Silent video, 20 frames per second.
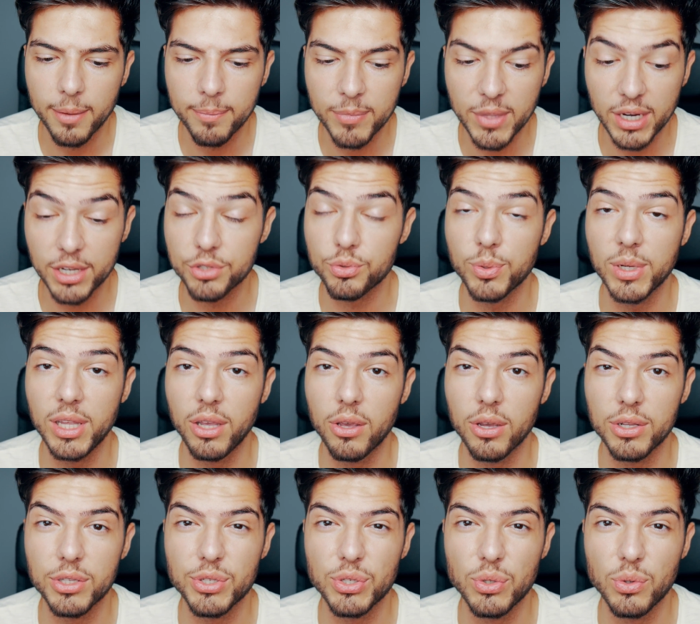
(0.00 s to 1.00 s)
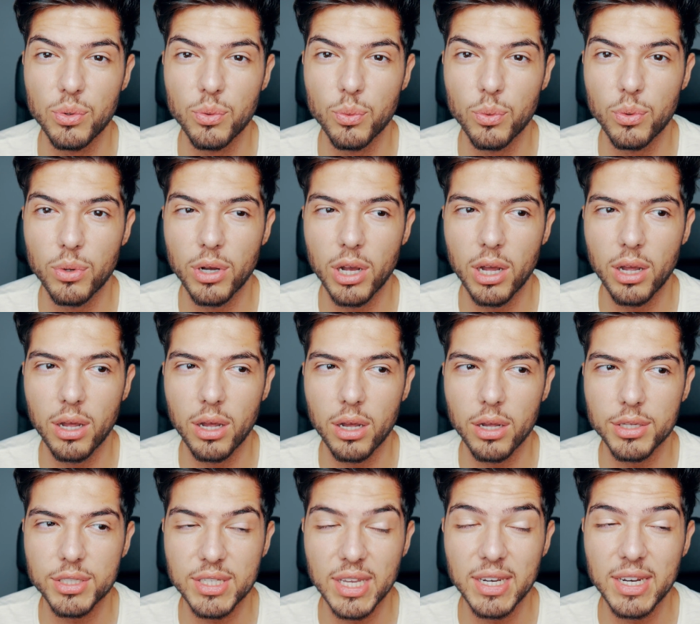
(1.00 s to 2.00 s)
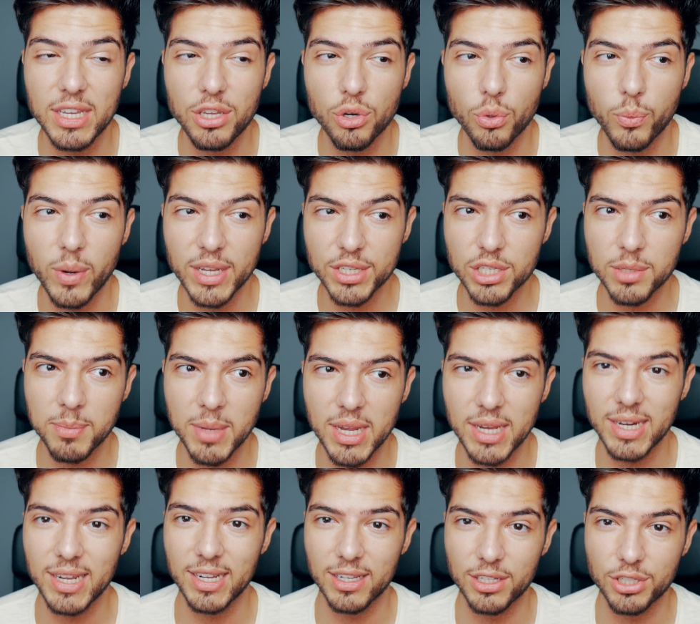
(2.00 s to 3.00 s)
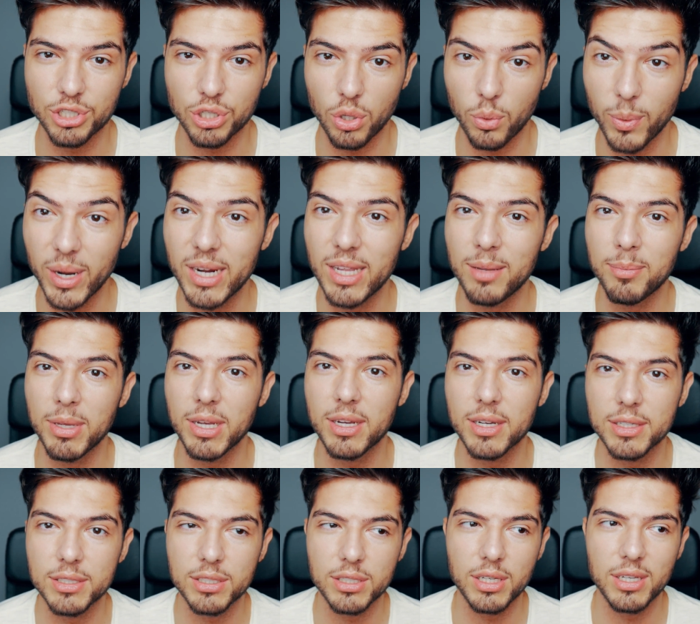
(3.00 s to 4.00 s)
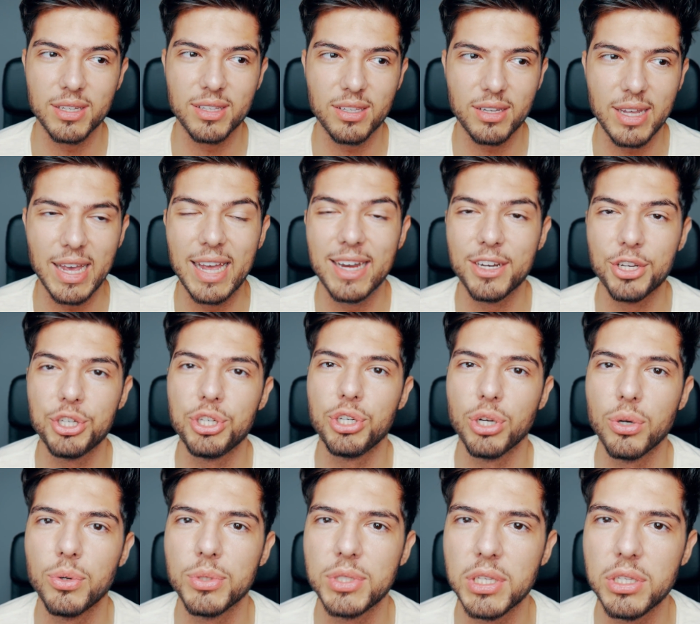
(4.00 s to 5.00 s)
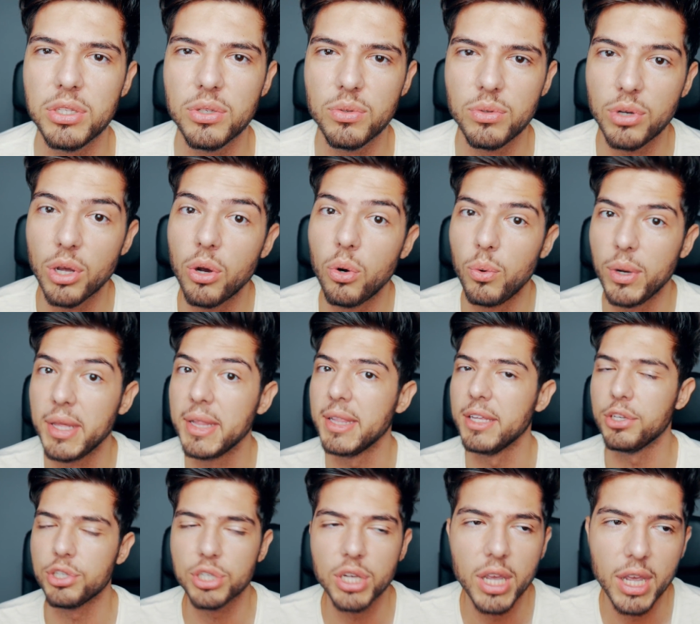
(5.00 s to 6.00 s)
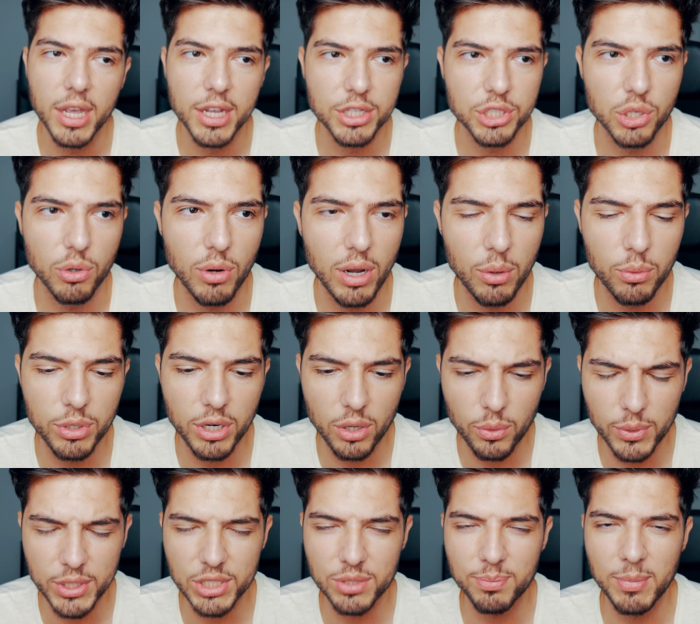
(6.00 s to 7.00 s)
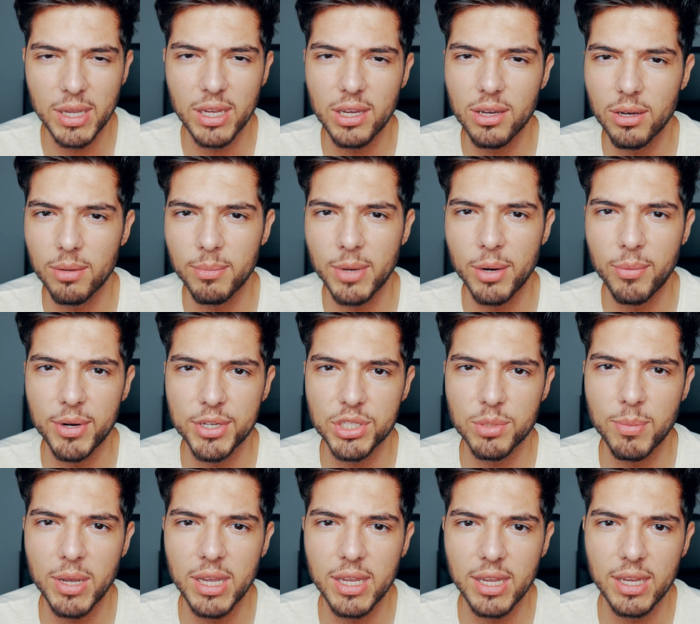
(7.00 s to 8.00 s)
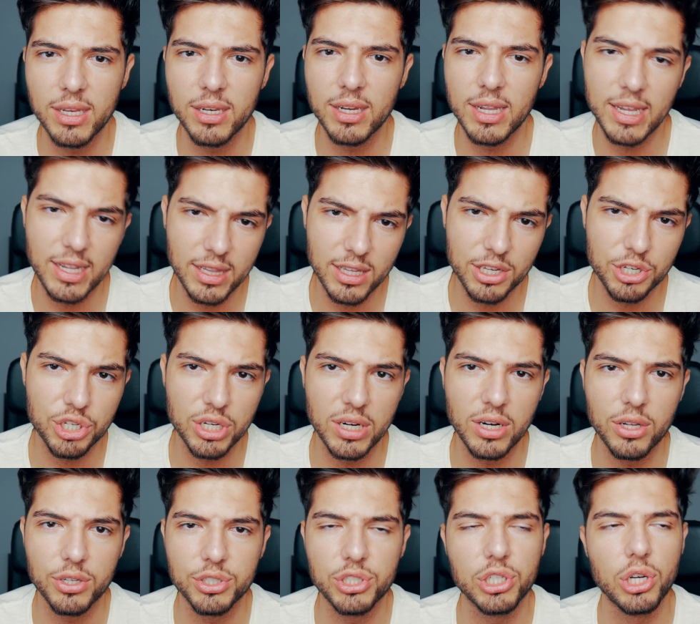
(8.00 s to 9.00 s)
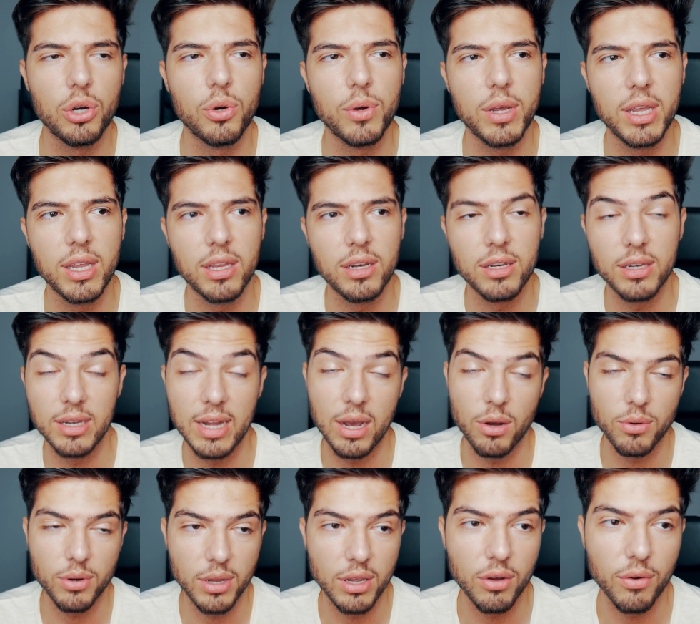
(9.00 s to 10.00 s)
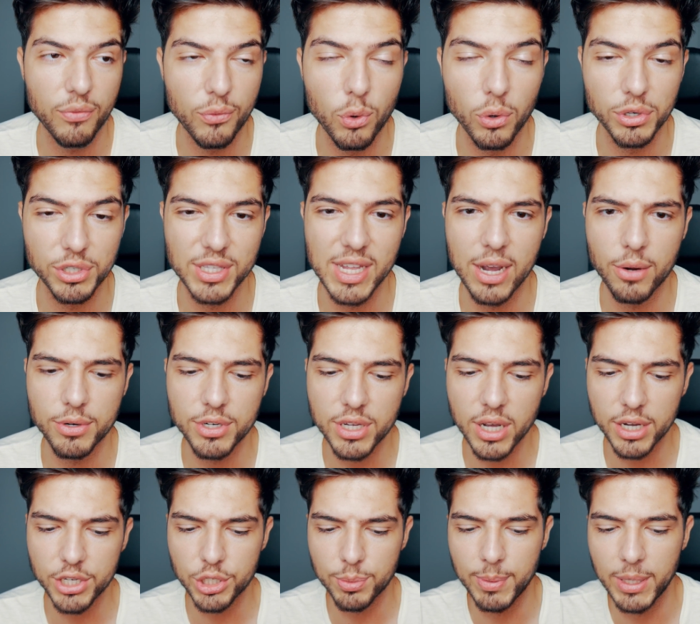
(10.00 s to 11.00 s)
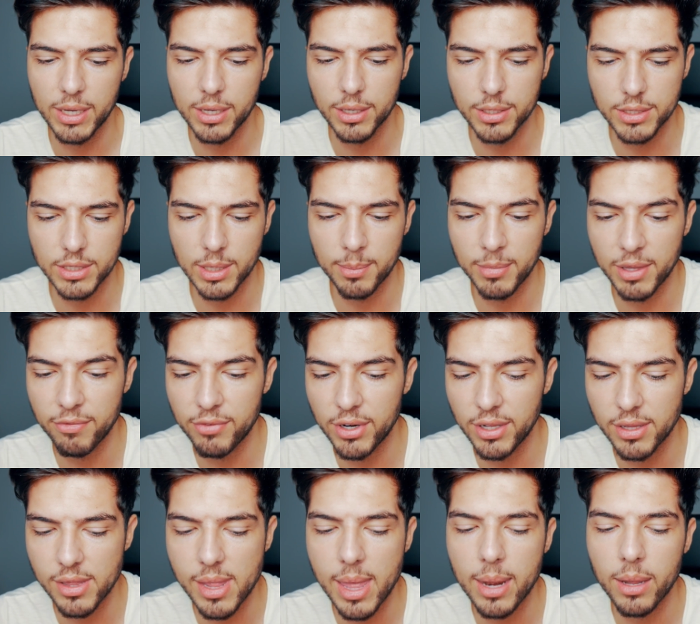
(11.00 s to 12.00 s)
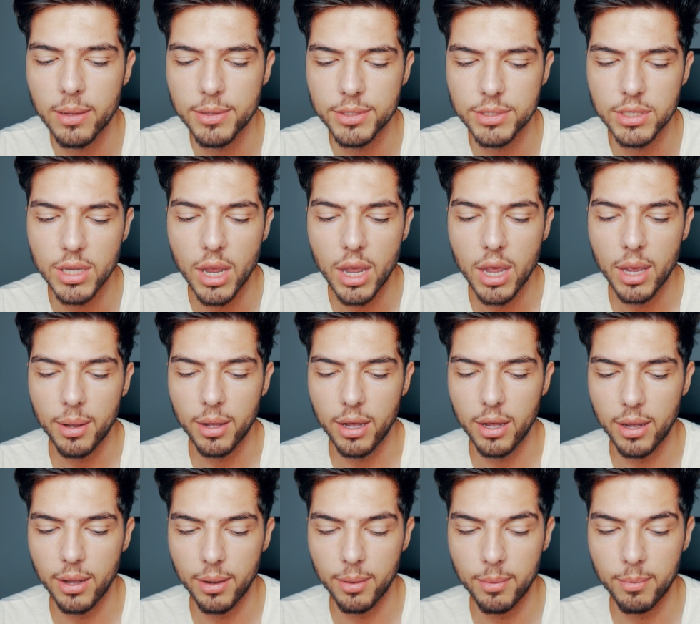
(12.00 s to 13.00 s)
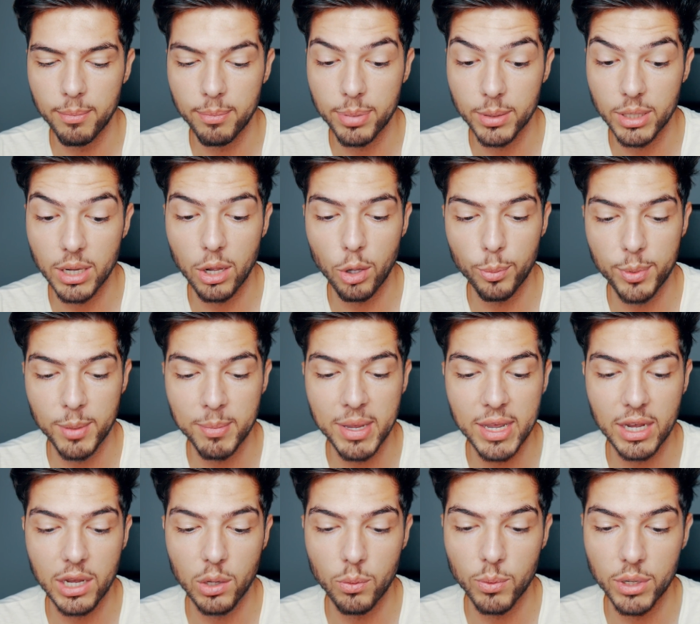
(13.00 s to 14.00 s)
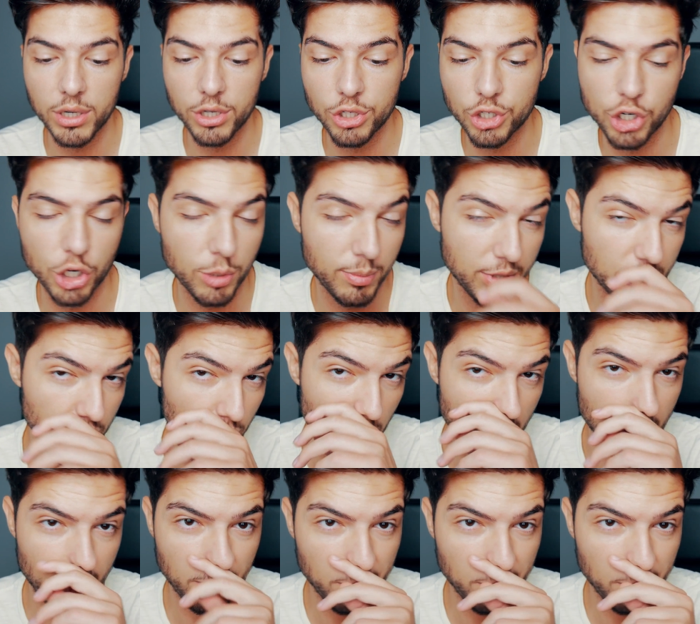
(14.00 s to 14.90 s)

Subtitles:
Then it's really good to send in your resume in English already, because it kind of shows that you know English. So I would always make my resume in English, and also of course now in Dutch, because I'm living in the Netherlands, but I'll be making one in German as well.